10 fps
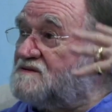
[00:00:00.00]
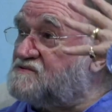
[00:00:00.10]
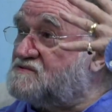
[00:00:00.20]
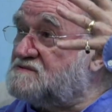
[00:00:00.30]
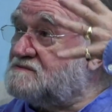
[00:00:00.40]

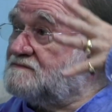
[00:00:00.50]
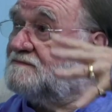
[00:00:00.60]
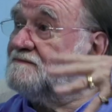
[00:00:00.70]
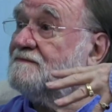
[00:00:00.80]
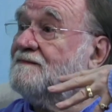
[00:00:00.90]
you.
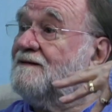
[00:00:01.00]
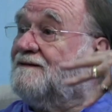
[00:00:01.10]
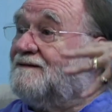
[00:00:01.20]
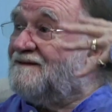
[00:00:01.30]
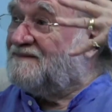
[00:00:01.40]

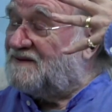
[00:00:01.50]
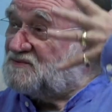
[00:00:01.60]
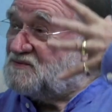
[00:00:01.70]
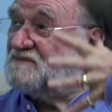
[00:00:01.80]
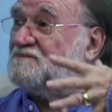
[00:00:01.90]
They're
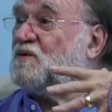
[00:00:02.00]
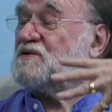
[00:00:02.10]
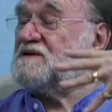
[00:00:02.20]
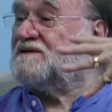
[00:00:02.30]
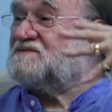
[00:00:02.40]
sort of
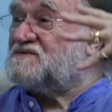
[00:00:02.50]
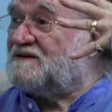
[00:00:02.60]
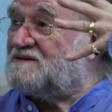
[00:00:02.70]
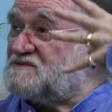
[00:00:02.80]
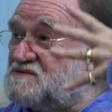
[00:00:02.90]
working
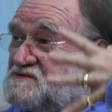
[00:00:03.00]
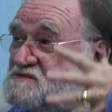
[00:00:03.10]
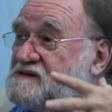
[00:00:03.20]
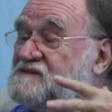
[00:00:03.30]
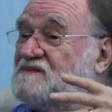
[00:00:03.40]
inside you.
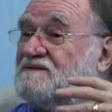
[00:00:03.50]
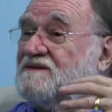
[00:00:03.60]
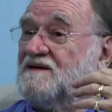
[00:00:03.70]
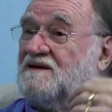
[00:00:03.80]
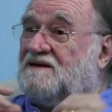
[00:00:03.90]
And
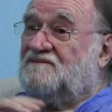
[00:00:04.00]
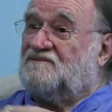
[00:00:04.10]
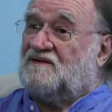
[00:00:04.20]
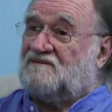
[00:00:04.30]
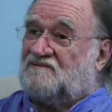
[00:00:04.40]

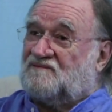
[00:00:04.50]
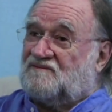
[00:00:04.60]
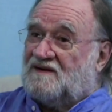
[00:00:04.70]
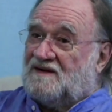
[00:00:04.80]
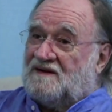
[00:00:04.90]
if
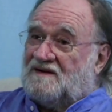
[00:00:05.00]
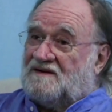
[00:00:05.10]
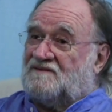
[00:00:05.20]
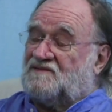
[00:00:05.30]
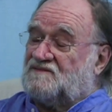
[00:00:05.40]

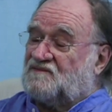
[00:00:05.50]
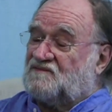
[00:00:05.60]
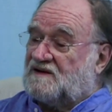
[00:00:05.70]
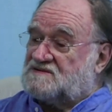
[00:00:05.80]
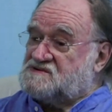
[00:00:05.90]
in
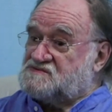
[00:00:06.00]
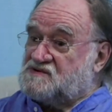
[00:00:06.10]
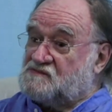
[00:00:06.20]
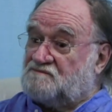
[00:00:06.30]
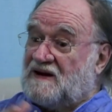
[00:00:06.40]
fact you
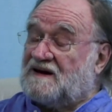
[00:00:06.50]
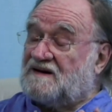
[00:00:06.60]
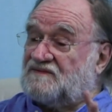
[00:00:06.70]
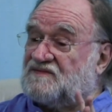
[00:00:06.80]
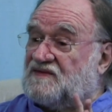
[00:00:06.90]
don't
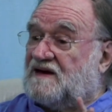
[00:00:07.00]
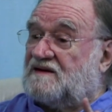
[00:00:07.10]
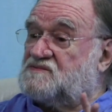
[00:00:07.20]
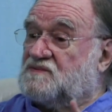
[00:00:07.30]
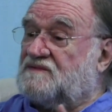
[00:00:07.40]
balance
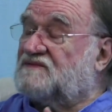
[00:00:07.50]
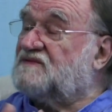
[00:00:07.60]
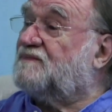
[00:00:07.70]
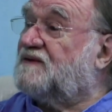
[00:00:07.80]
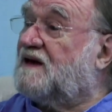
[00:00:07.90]
that with
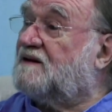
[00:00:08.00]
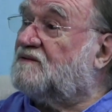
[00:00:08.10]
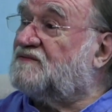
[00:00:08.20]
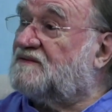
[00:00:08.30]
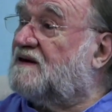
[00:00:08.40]
something
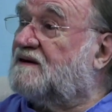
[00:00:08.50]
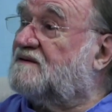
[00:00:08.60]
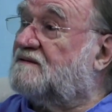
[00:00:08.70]
else, like